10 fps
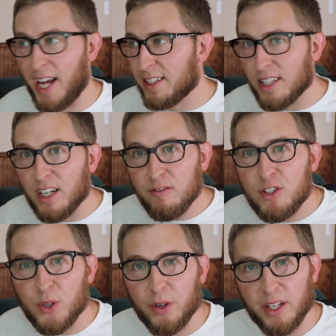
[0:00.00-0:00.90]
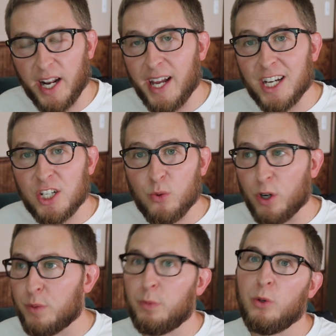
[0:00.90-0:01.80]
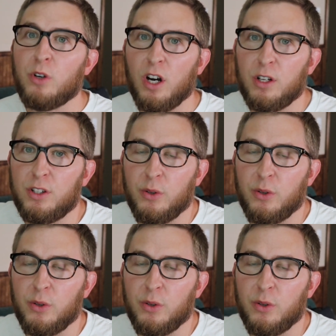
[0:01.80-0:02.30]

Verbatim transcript: I love doing it. I actually worked blue collar